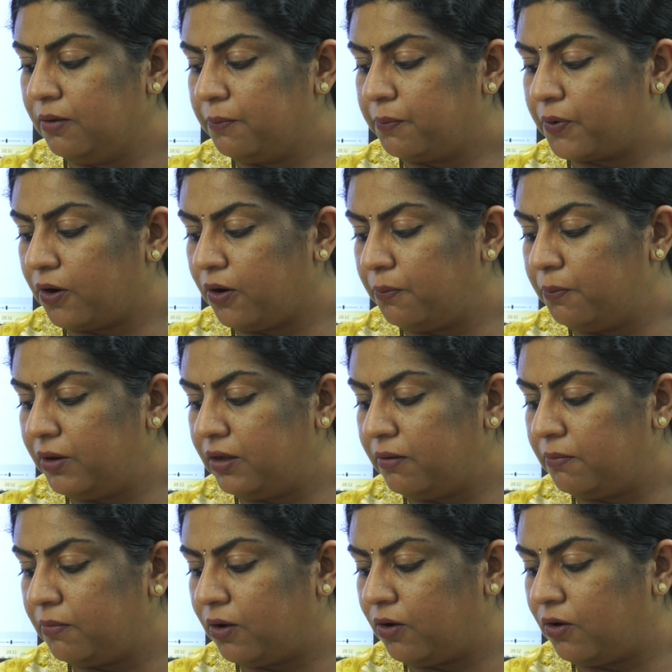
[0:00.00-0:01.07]

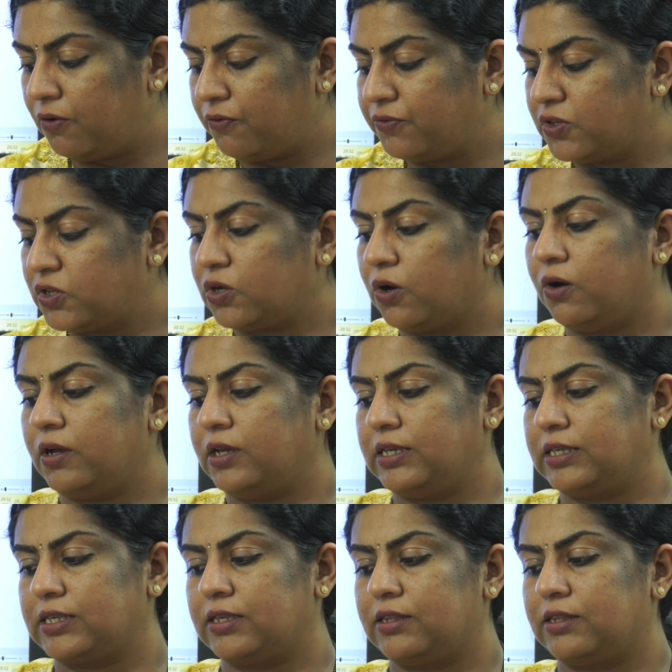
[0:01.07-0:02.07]
problem of choice,